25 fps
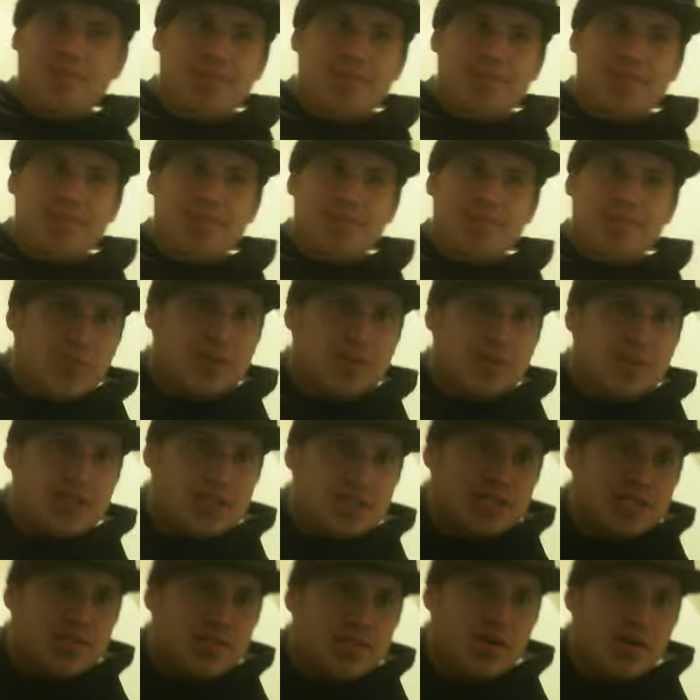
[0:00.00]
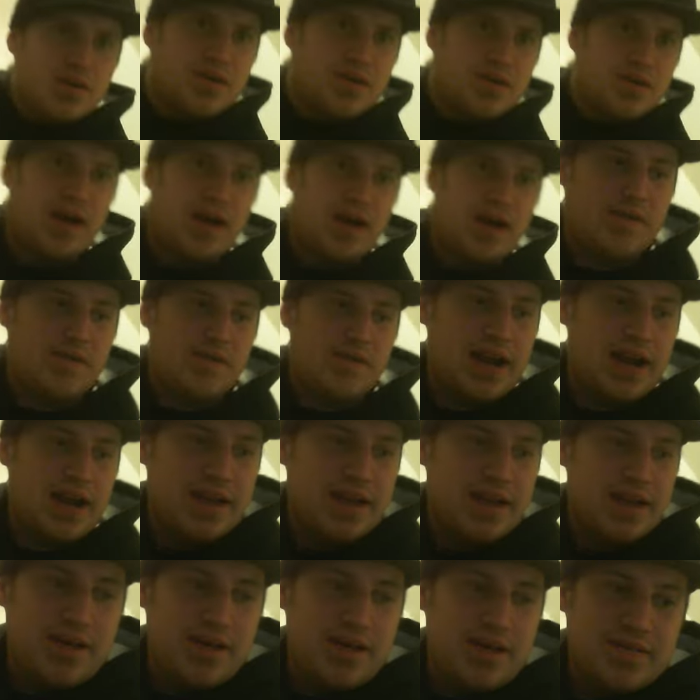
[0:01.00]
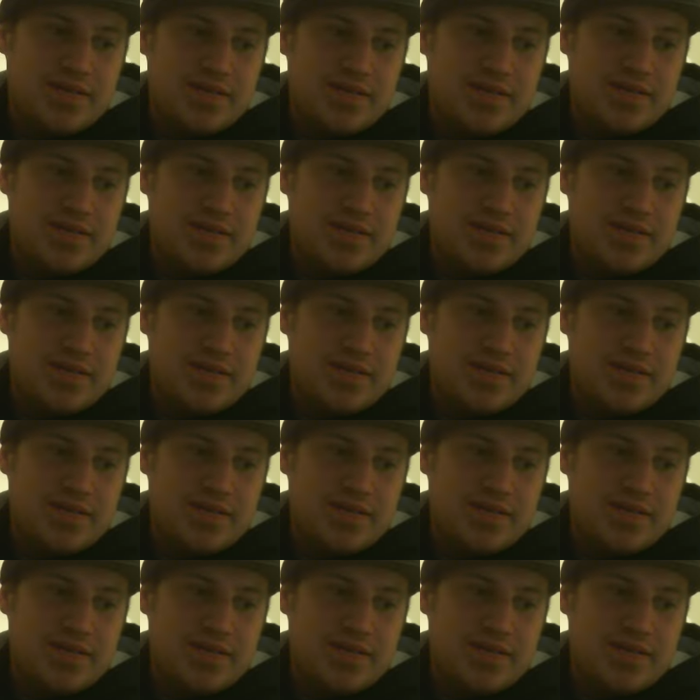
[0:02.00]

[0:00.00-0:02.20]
maybe we should do a call right now.